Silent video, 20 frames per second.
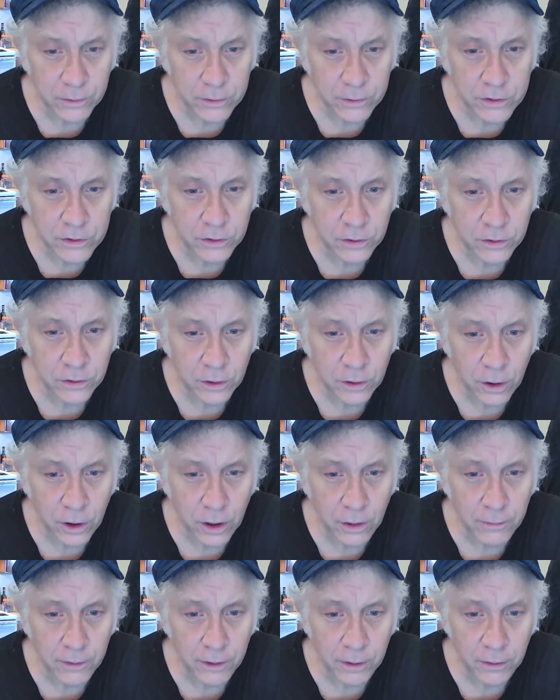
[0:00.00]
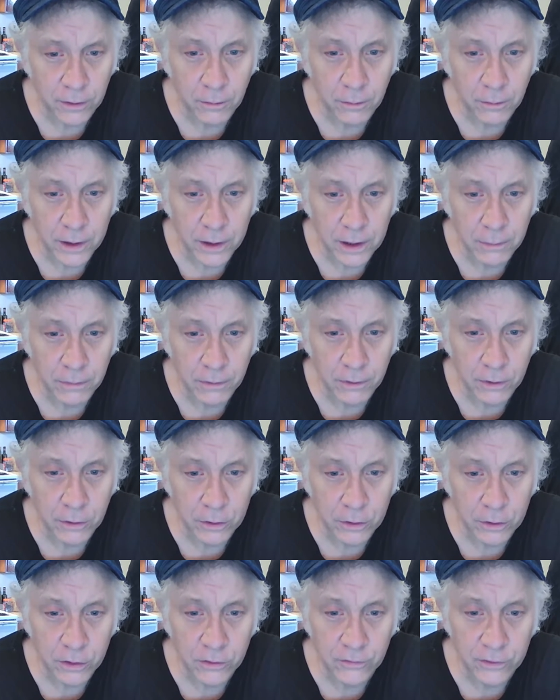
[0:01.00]
it was your karma are the
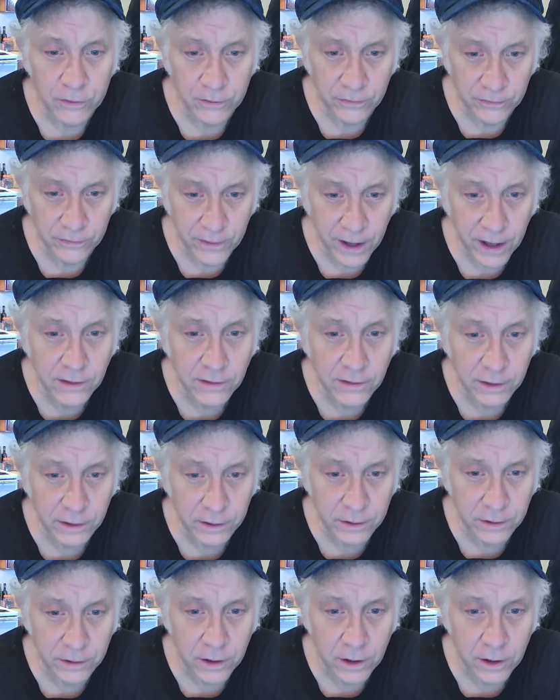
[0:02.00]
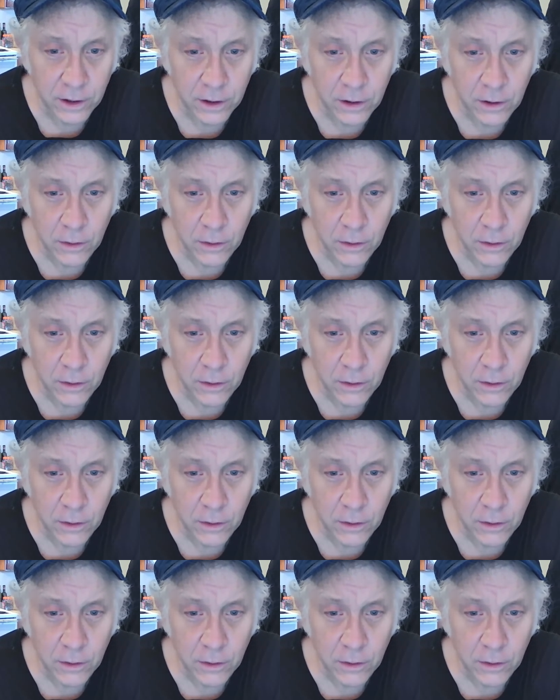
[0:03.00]
people who you've defended